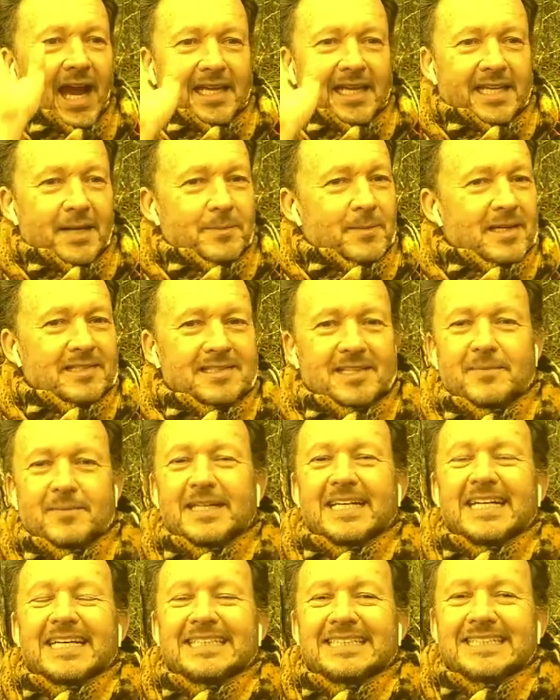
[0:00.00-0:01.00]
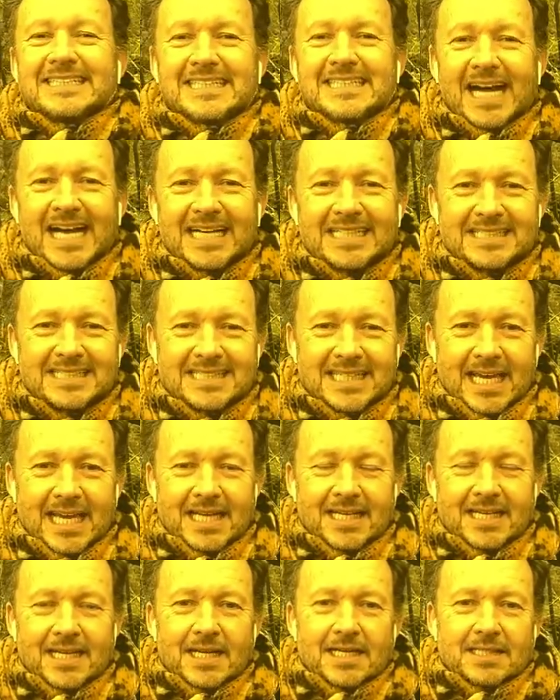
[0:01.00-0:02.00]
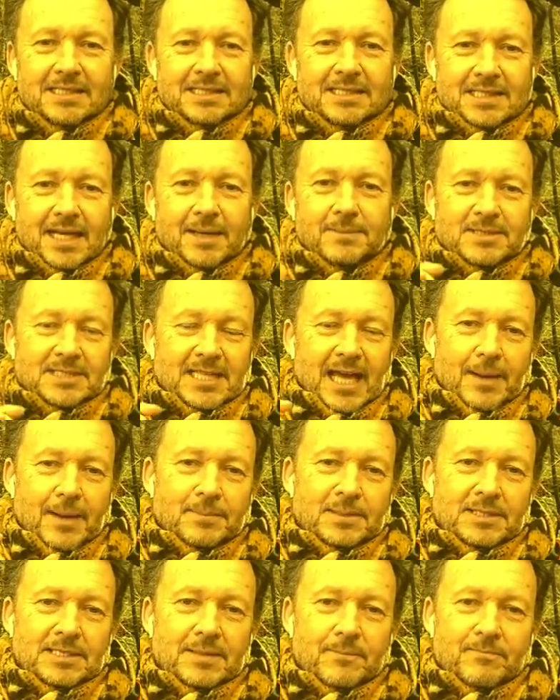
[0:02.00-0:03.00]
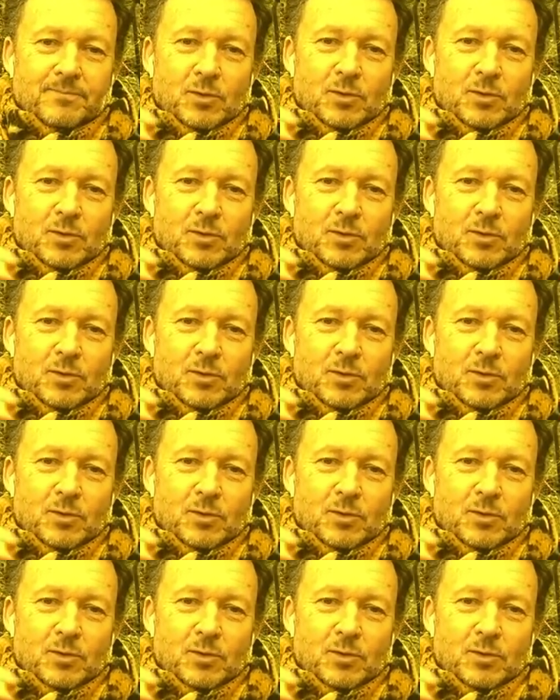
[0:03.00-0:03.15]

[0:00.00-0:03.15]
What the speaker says: there must have been a dozen sub-steps